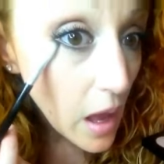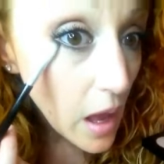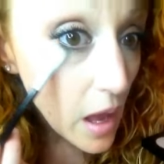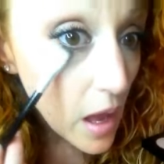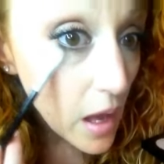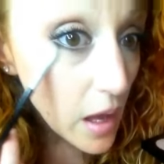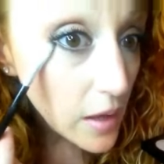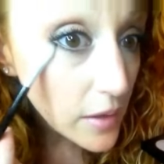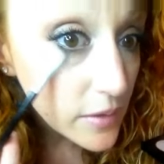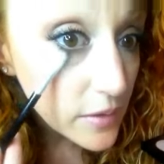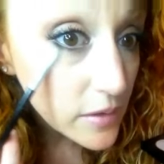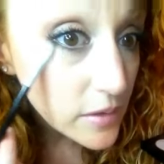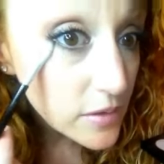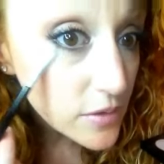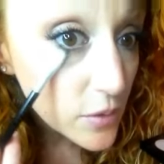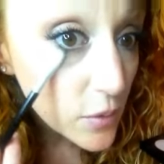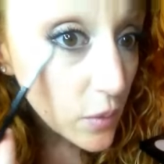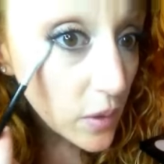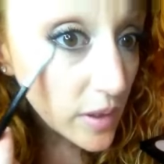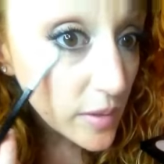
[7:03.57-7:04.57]
And
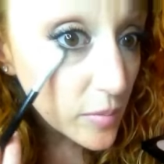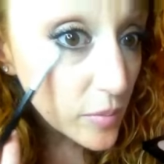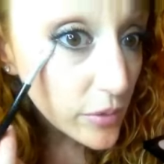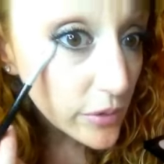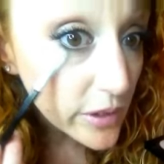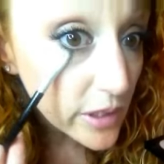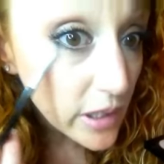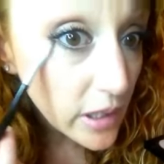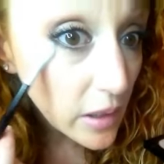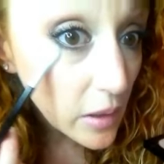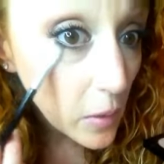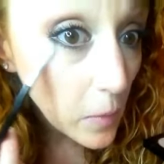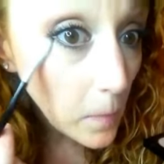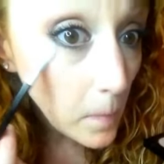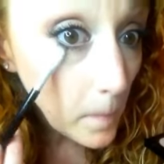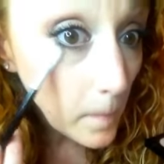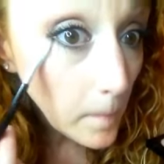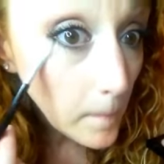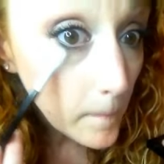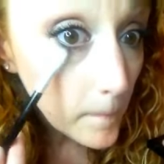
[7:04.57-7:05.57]
it's quite pretty.
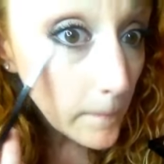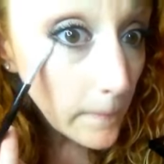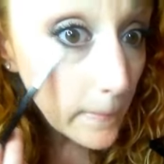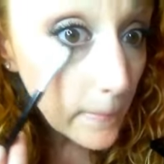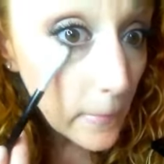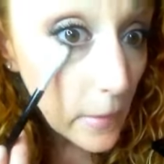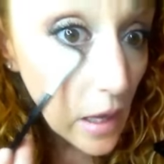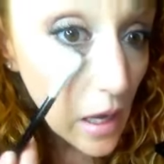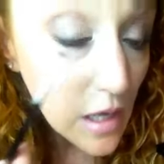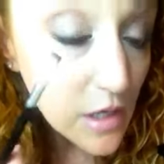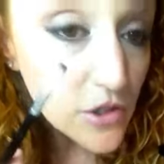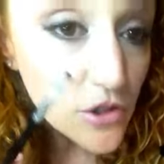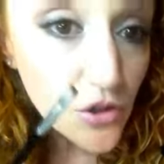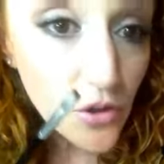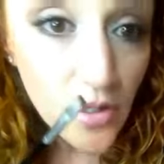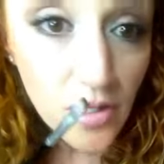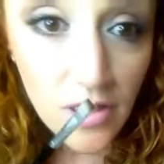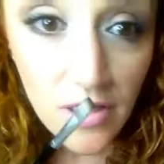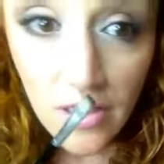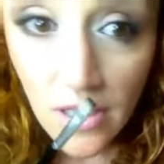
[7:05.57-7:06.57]
I
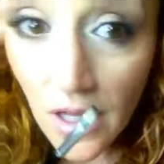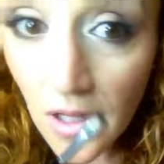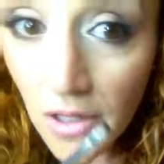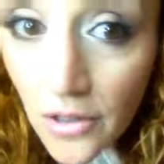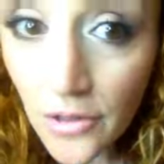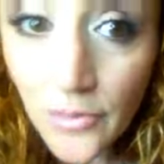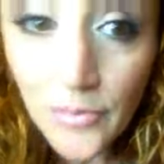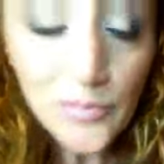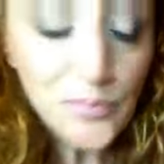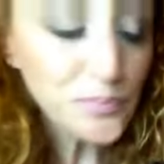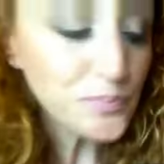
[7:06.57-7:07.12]
enjoy this color.